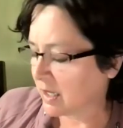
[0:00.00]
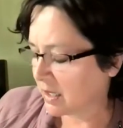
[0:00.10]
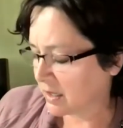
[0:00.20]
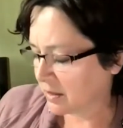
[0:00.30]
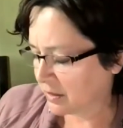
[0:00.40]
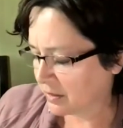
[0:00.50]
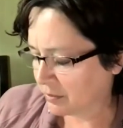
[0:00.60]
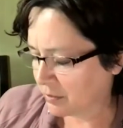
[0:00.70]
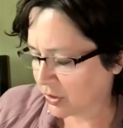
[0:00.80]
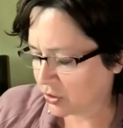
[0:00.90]

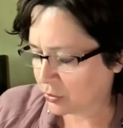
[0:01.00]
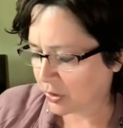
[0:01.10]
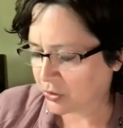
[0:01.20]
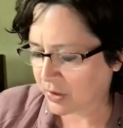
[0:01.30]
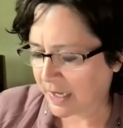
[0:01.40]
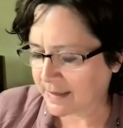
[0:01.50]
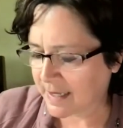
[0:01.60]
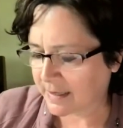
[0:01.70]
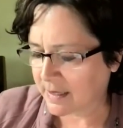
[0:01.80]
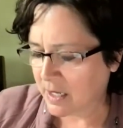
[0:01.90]
much structured like
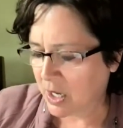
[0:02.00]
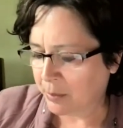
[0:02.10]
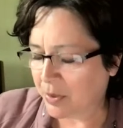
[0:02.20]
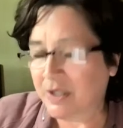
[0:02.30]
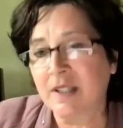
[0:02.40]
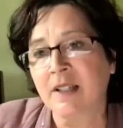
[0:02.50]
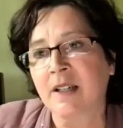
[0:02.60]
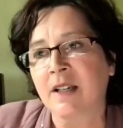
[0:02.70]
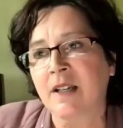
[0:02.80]
that. But